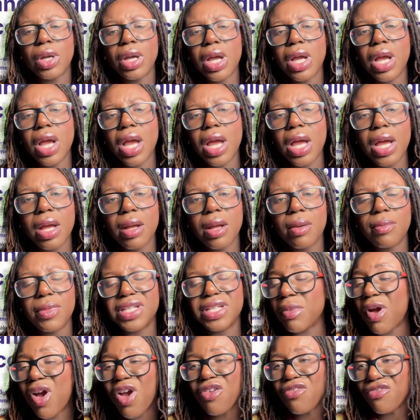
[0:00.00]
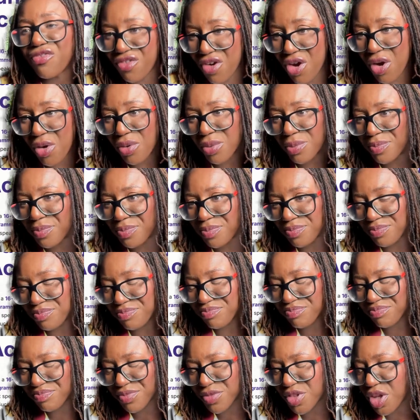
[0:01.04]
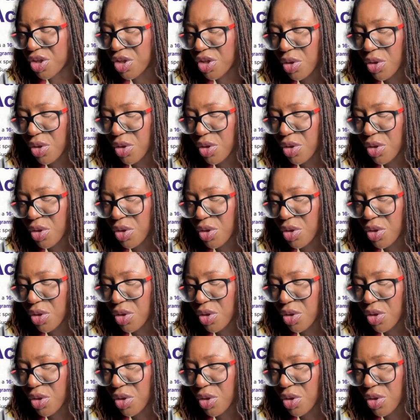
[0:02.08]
it's my own fault. Don't